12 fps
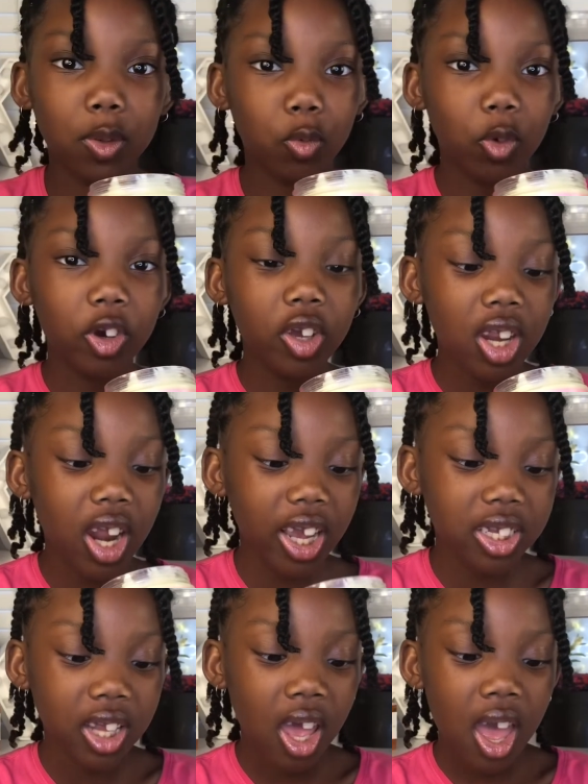really
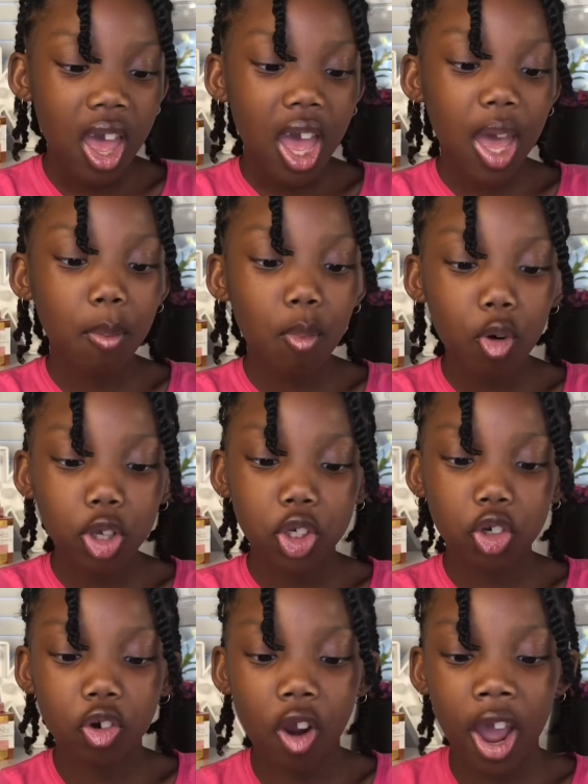nice and
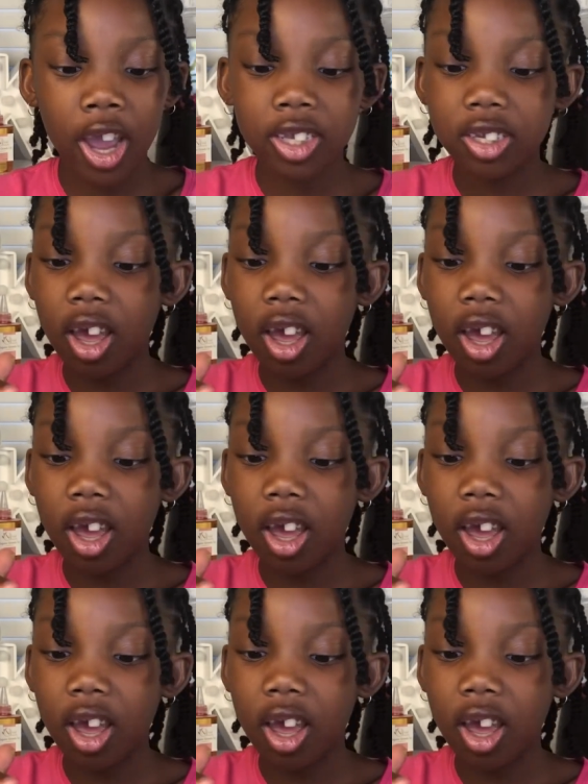moisturized.